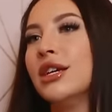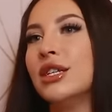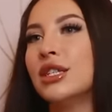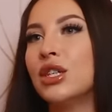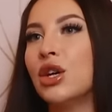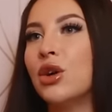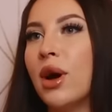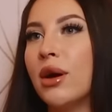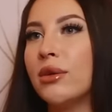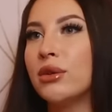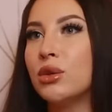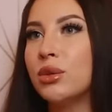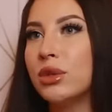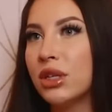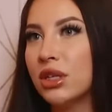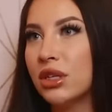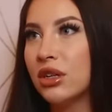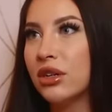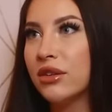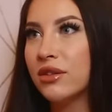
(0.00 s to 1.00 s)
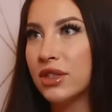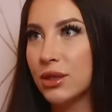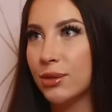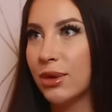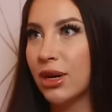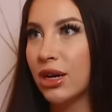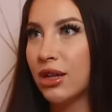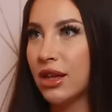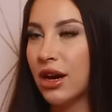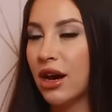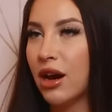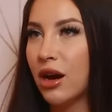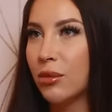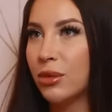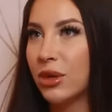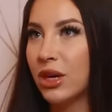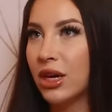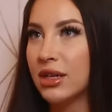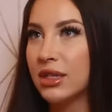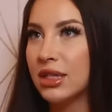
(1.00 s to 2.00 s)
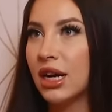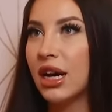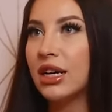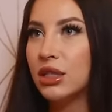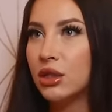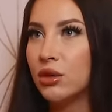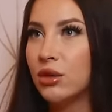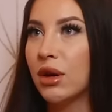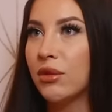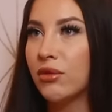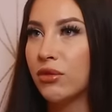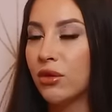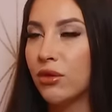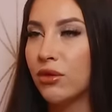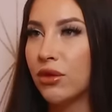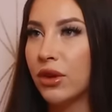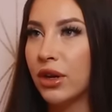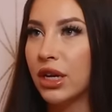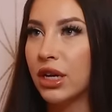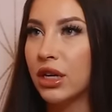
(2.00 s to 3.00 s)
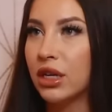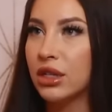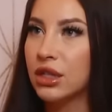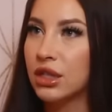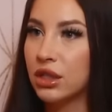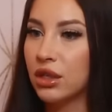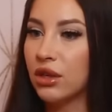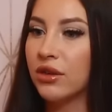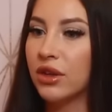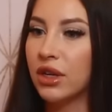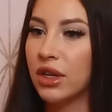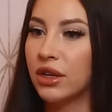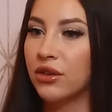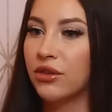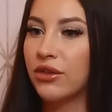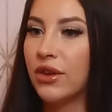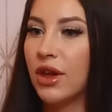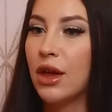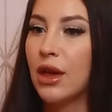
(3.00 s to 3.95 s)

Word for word: So I was really nervous about that because I do come from a very conservative